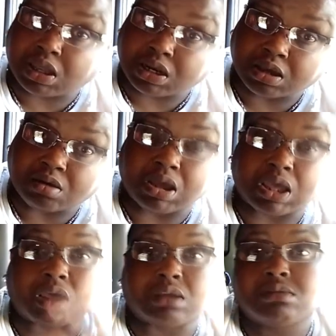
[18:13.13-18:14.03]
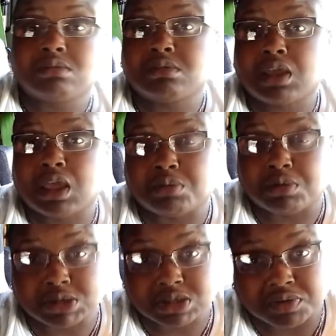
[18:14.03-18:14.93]
and then go ahead and
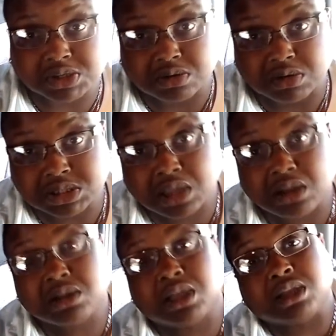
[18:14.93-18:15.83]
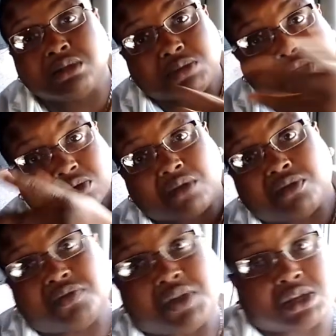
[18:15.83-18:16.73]
put myself in storage there, and then bus ride
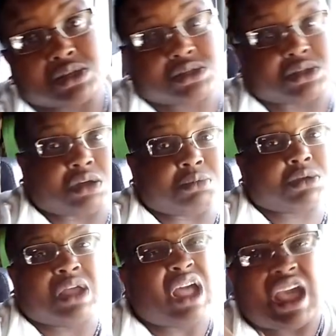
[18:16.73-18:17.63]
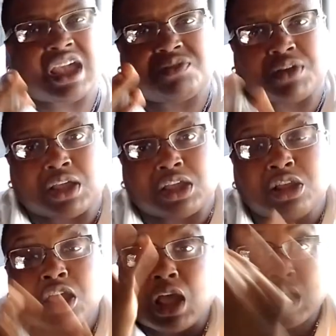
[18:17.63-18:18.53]
from Phoenix to Lubbock. I hate flying.
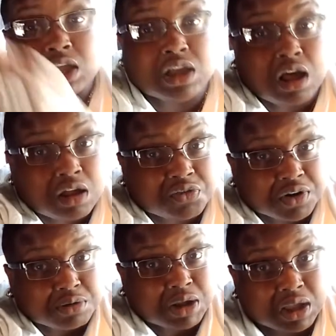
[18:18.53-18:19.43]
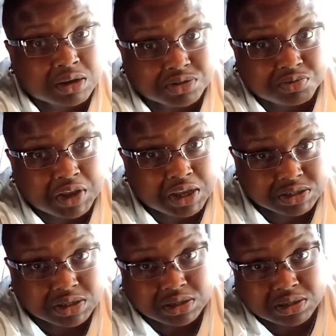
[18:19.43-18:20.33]
I could call a friend of mine who's a flight
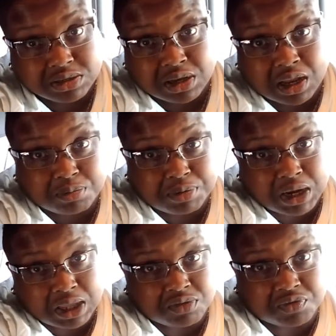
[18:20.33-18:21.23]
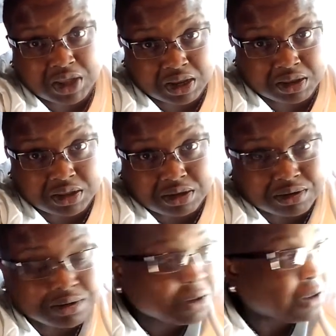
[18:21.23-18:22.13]
attendant, and I could probably have a flight out of
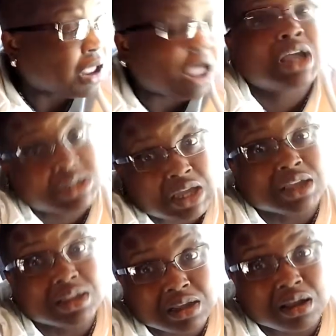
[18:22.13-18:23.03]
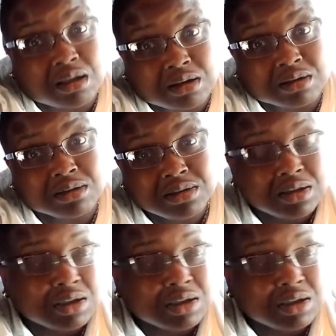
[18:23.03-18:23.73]
here. Actually, I could call her.